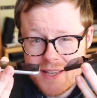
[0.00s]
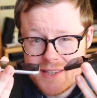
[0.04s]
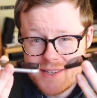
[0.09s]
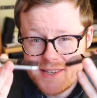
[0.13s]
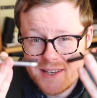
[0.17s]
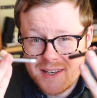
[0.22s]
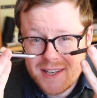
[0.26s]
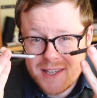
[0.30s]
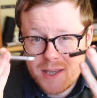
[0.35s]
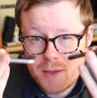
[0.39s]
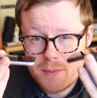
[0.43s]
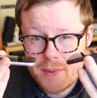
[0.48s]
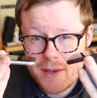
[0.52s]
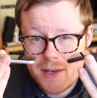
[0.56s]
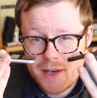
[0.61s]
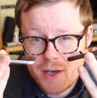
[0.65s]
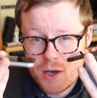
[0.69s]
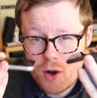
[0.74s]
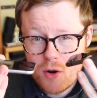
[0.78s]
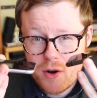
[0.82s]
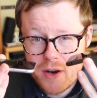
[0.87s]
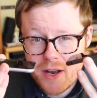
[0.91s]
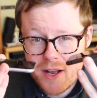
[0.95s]
it's a little bit
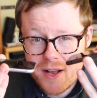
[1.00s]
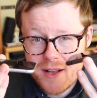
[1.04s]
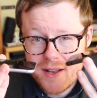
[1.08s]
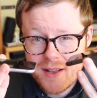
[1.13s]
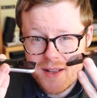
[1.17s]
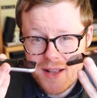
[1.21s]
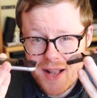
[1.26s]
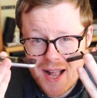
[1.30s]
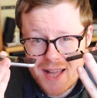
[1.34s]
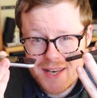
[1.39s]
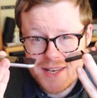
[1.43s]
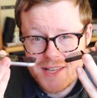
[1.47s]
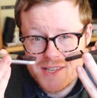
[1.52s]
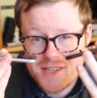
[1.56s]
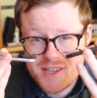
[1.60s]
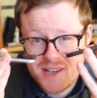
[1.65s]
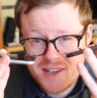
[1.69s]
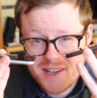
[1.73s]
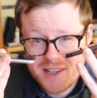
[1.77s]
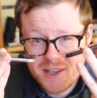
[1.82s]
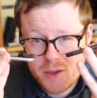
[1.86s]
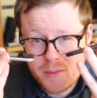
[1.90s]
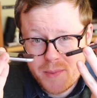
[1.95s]
longer, and it's
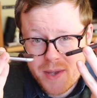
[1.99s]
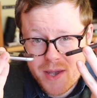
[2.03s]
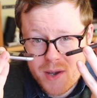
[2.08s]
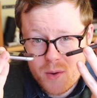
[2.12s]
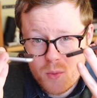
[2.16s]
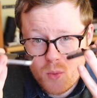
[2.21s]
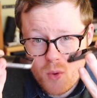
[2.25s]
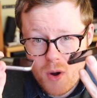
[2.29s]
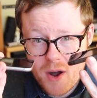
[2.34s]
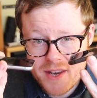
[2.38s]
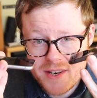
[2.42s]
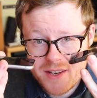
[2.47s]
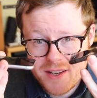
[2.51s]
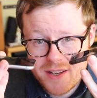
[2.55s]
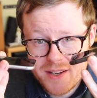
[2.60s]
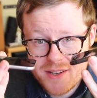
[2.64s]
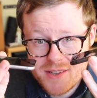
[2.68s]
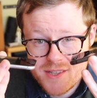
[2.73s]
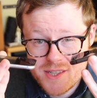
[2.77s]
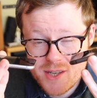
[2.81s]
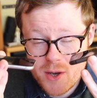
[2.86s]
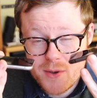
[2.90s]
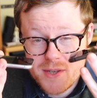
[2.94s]
a little bit wider.
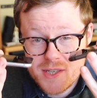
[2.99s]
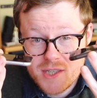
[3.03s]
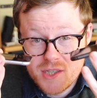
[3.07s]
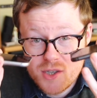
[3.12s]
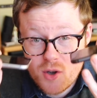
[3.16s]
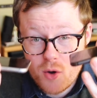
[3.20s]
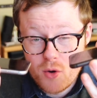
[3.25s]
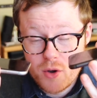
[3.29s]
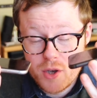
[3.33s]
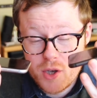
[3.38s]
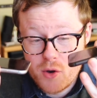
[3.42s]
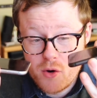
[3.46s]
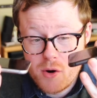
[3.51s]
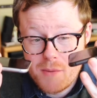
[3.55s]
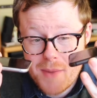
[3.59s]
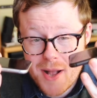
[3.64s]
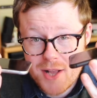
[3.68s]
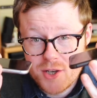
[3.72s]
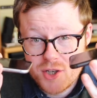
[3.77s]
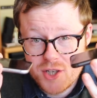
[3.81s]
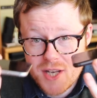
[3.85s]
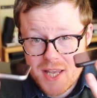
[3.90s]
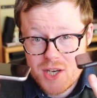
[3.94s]
So it's not your
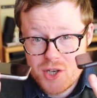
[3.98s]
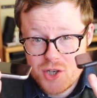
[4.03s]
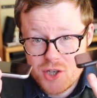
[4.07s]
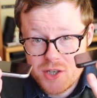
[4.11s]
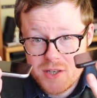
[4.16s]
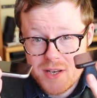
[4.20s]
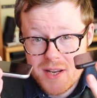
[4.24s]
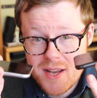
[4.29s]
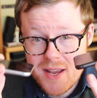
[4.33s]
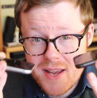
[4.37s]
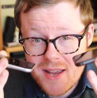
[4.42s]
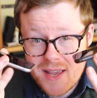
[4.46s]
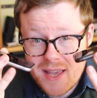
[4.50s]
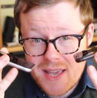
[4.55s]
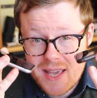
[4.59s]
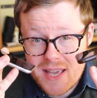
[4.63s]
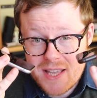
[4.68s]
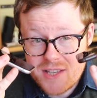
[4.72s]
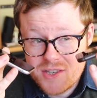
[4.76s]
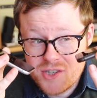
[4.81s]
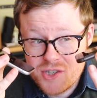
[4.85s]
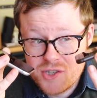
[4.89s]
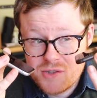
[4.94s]
imagination,
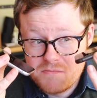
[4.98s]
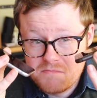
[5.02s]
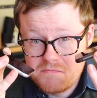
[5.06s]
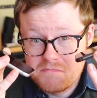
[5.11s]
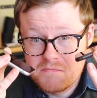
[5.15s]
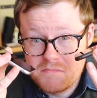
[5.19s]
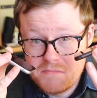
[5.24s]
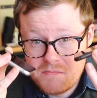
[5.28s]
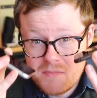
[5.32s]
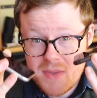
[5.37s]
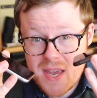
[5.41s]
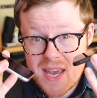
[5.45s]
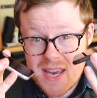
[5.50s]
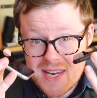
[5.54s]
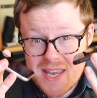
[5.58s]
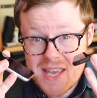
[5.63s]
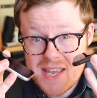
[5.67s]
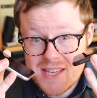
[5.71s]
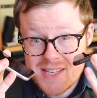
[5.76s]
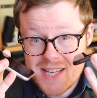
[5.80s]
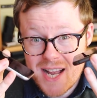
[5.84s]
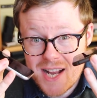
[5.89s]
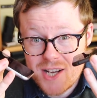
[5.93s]
it
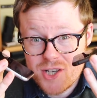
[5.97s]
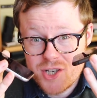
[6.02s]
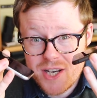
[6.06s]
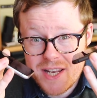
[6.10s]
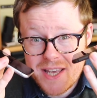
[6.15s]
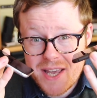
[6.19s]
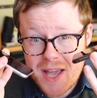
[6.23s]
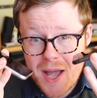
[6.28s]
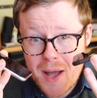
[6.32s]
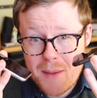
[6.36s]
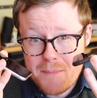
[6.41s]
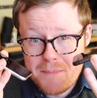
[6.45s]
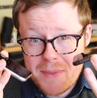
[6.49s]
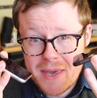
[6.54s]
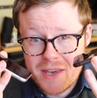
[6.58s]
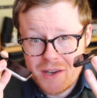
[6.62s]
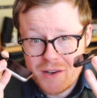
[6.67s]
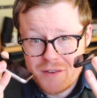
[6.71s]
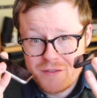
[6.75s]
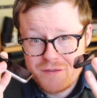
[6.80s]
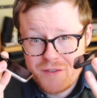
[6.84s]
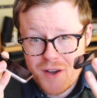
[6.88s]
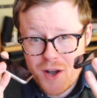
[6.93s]
is actually a
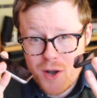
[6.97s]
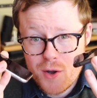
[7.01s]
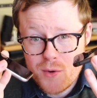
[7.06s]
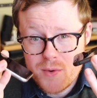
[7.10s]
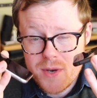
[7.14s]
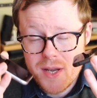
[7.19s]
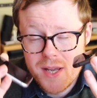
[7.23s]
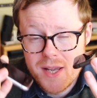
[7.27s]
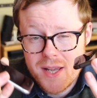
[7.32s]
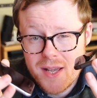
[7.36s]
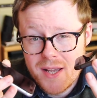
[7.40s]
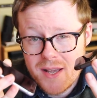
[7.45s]
bigger phone.